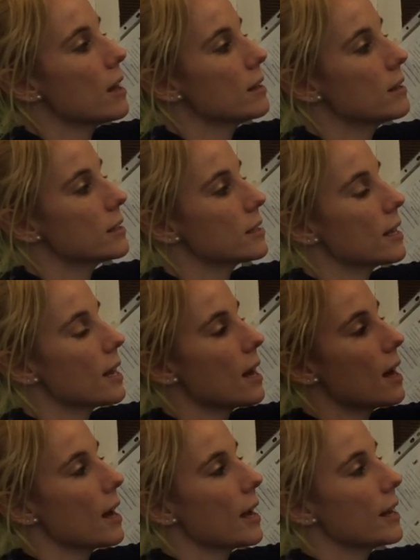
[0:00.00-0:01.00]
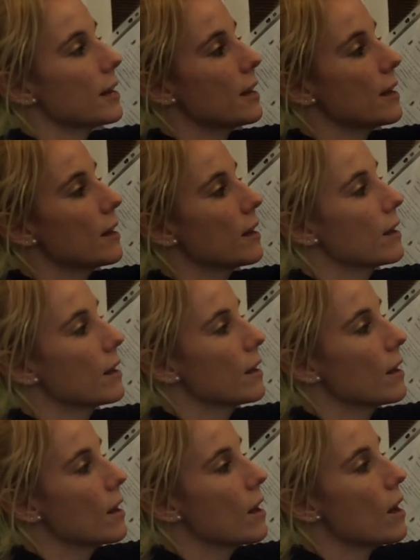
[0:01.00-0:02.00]
under the line,
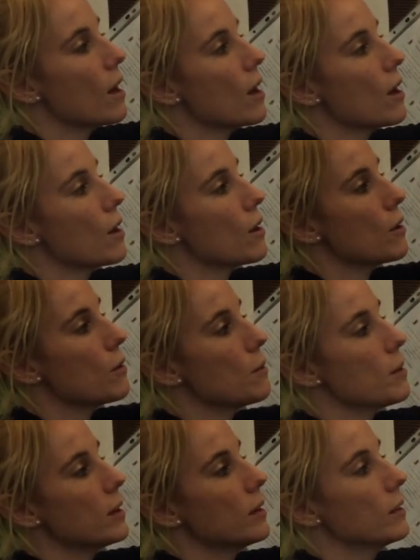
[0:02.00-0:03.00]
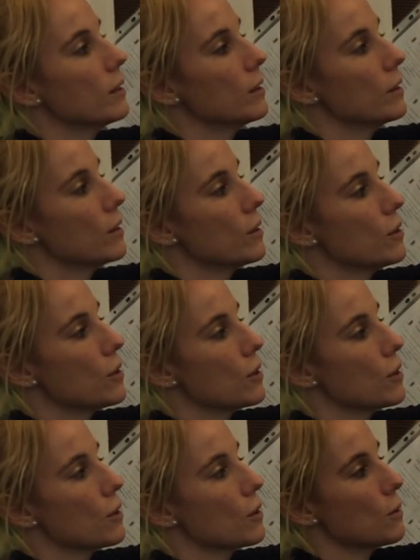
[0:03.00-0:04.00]
O,
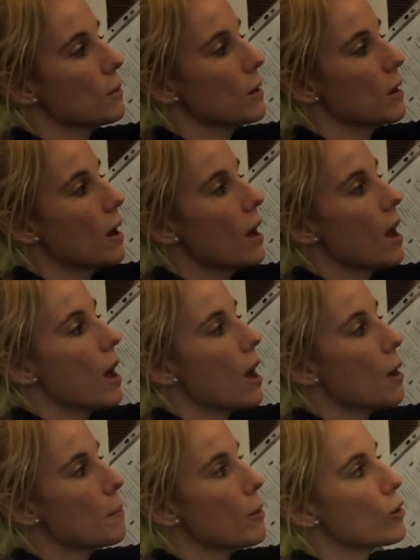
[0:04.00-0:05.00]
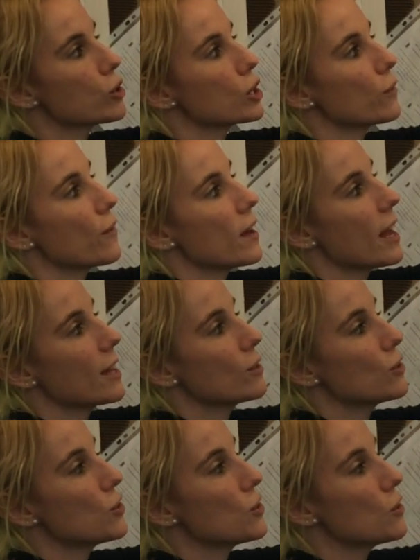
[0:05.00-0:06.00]
U, apostrophe, and
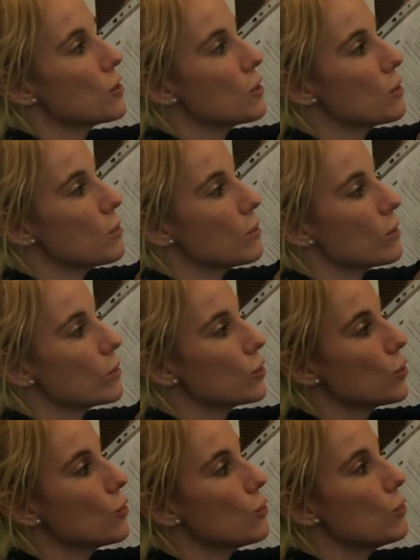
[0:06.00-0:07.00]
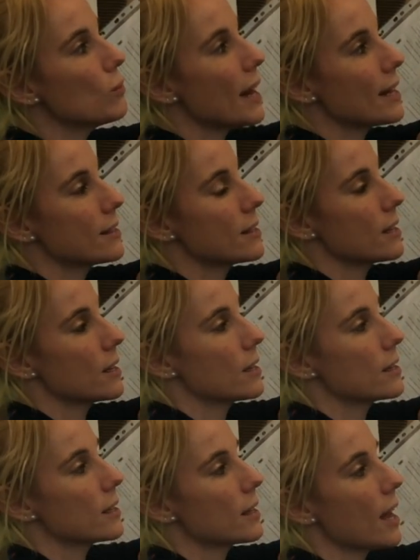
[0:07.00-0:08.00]
two tall
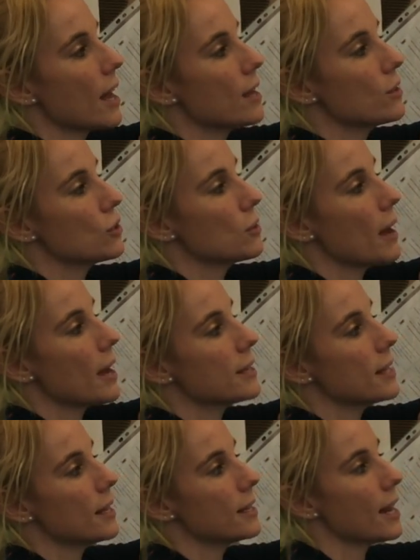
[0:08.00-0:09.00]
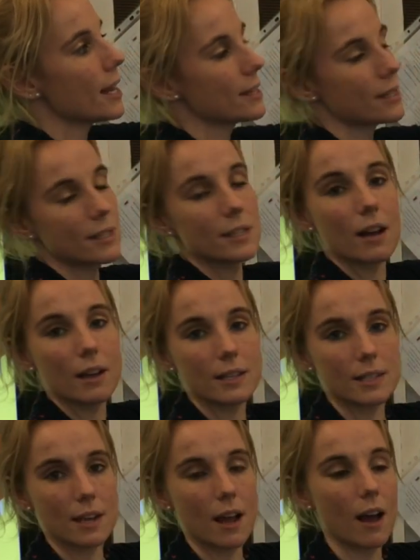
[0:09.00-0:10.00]
letters, okay? Two ascender letters
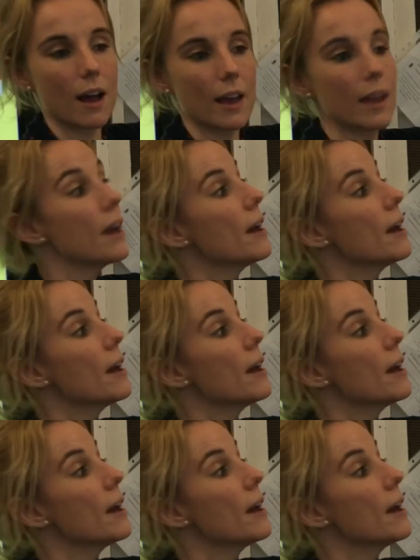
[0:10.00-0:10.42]
nice and high.